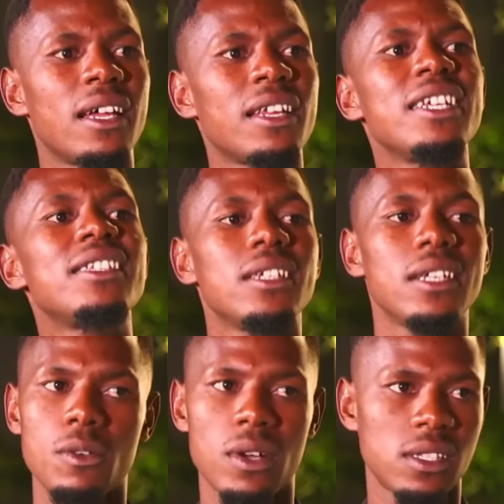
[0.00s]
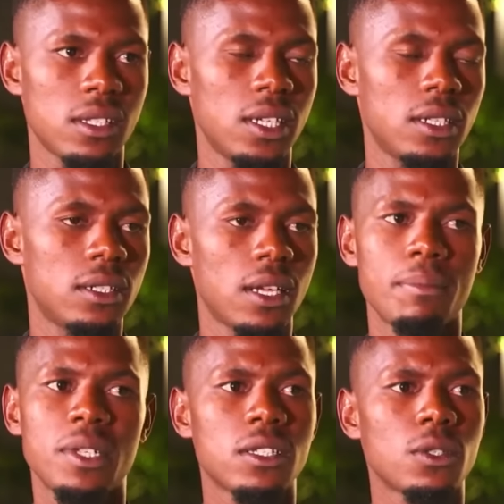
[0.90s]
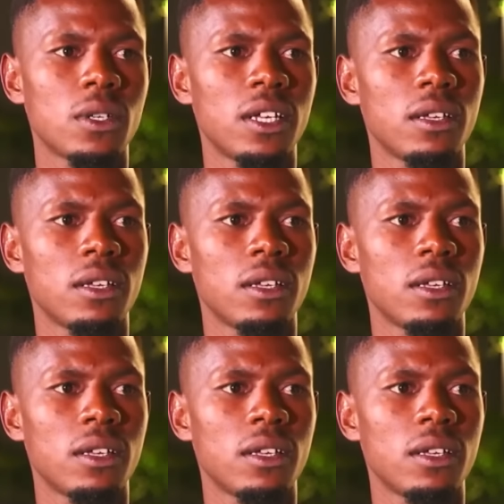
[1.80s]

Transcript: raising anyone's kid, I'm just okay.